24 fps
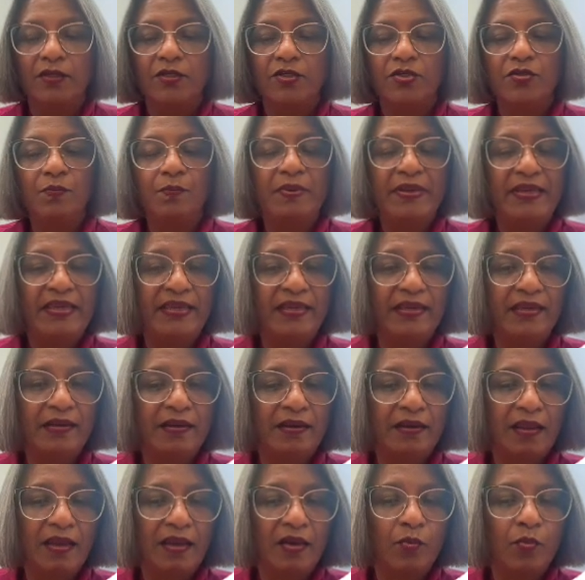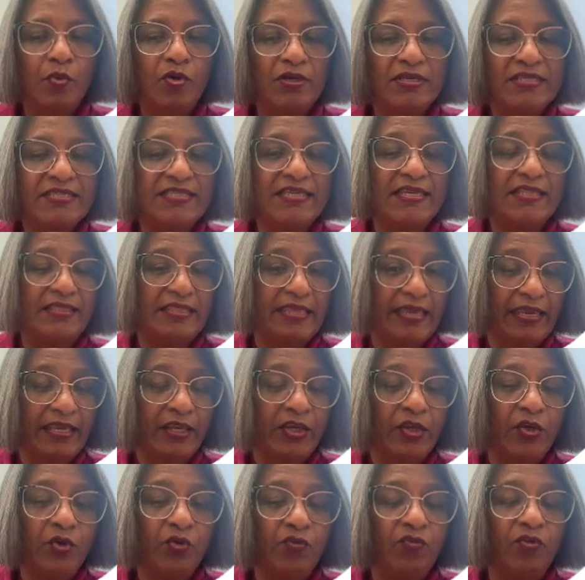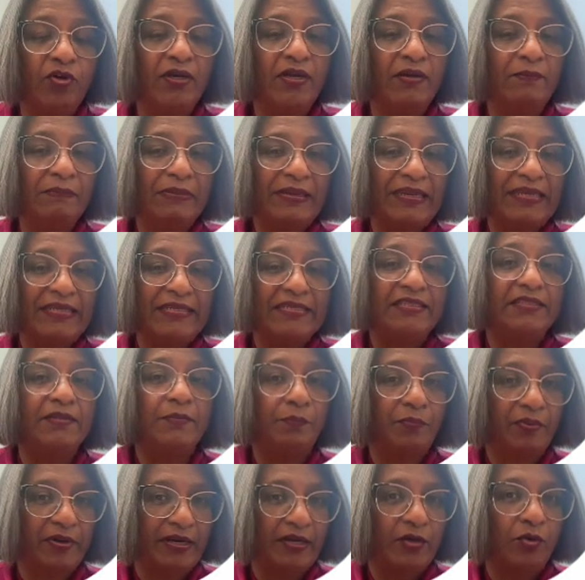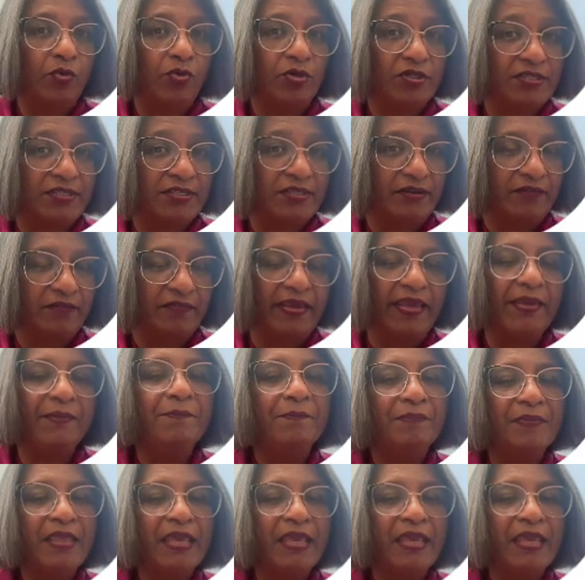To begin, I want to say thank you for completing the pre-course survey.